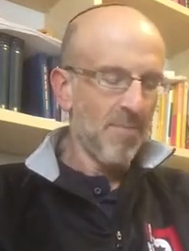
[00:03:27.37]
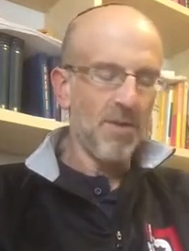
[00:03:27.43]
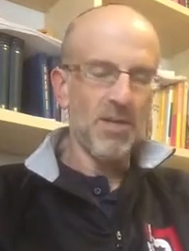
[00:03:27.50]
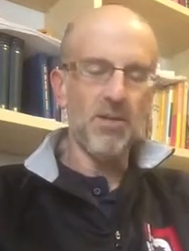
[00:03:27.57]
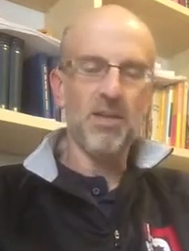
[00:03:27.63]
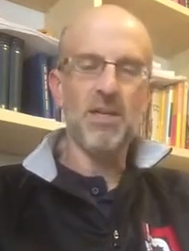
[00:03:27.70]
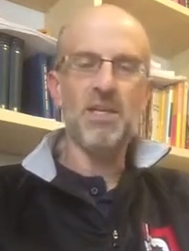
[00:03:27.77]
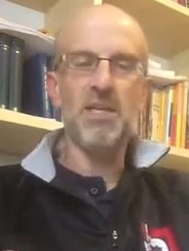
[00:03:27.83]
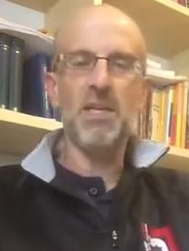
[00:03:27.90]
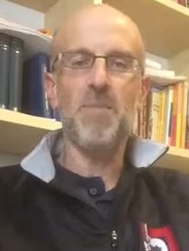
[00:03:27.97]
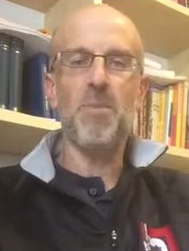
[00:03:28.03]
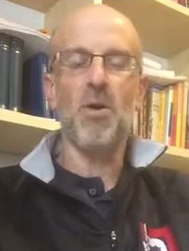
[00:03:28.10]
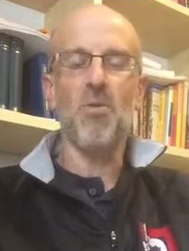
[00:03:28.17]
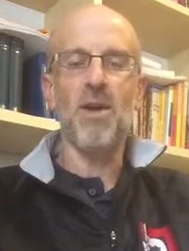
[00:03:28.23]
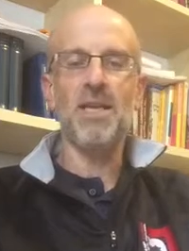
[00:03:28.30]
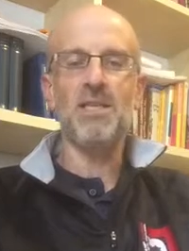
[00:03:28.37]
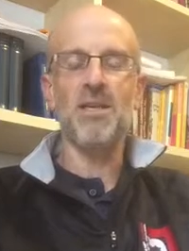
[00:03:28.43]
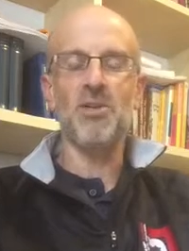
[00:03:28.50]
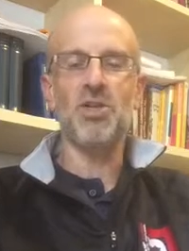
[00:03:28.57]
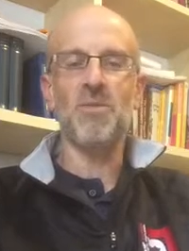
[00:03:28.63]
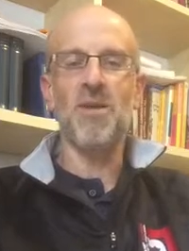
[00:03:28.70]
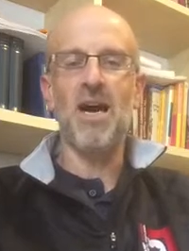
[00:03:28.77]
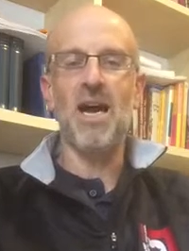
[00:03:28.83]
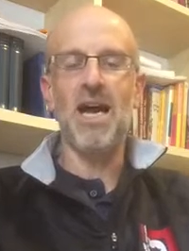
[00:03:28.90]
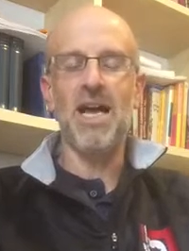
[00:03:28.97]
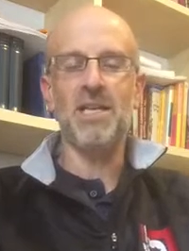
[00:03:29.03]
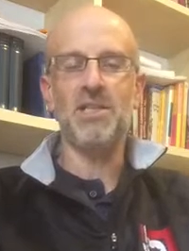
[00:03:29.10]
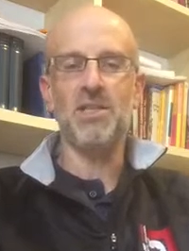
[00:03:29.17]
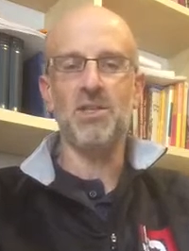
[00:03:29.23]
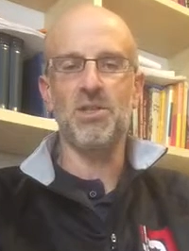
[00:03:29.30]
But you can see pores al Shema
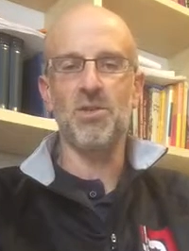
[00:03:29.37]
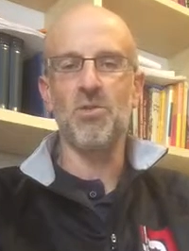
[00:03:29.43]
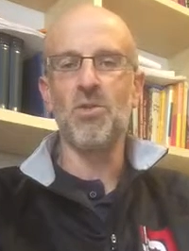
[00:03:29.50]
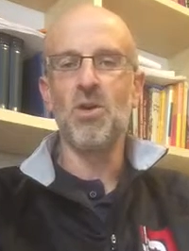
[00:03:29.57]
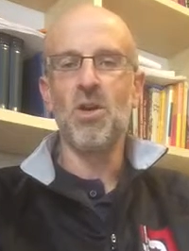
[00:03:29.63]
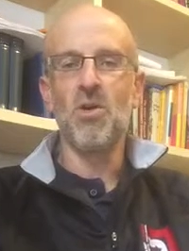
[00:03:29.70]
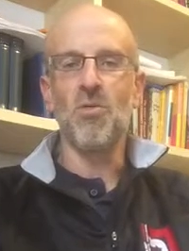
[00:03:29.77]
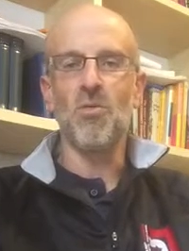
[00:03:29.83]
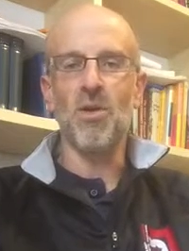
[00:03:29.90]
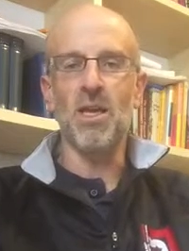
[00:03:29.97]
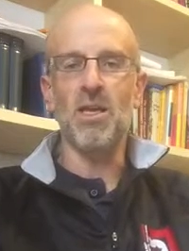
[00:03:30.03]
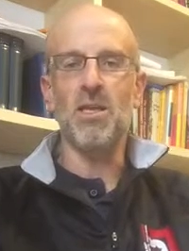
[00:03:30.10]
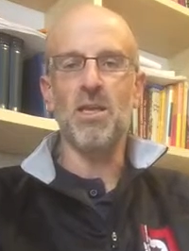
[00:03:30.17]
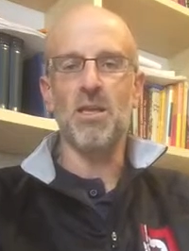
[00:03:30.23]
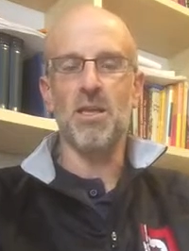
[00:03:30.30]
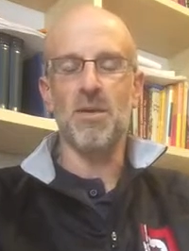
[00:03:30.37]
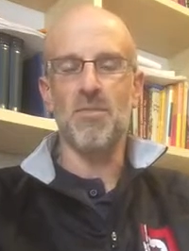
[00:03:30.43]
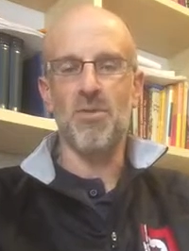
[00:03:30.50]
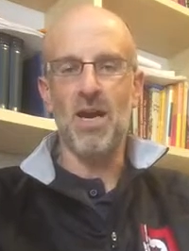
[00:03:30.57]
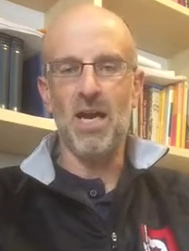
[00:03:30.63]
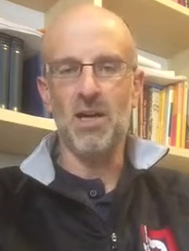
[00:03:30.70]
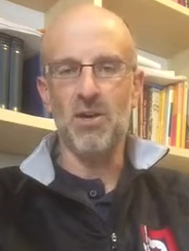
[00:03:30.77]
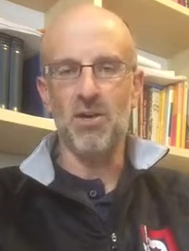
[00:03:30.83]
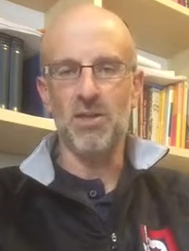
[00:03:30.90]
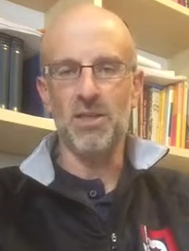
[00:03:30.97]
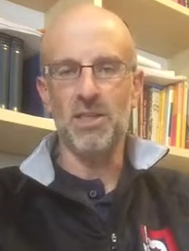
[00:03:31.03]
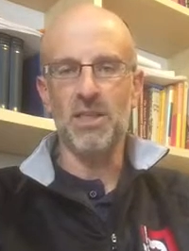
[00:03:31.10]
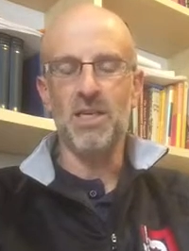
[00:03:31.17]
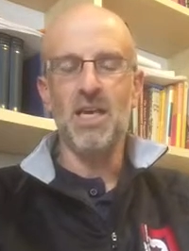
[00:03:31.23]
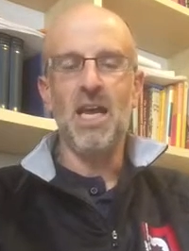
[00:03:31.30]
has to do with the
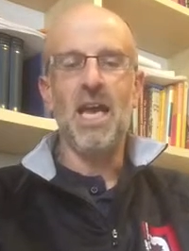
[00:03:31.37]
brachot.